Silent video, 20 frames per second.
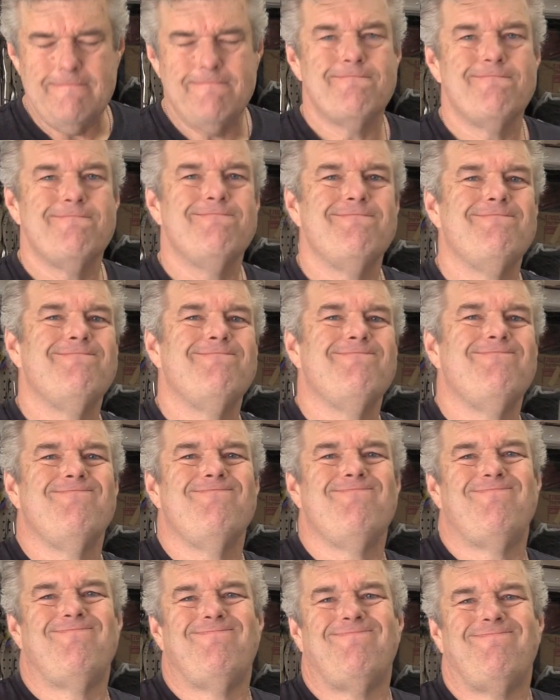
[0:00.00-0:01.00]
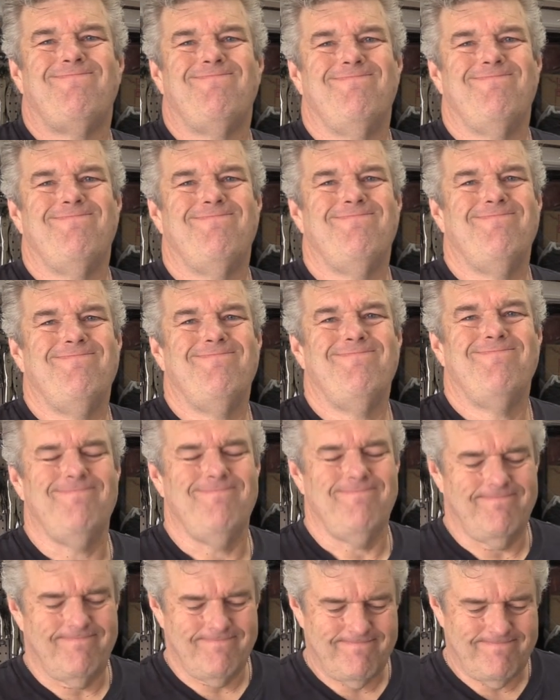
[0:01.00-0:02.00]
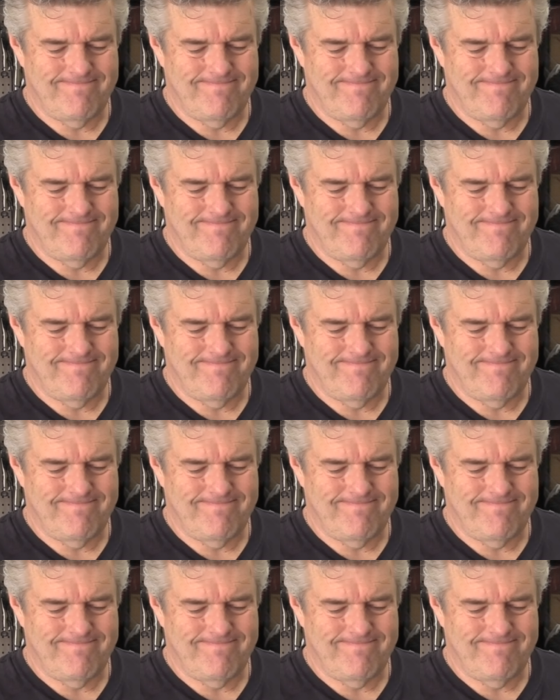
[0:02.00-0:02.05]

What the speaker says: (silence)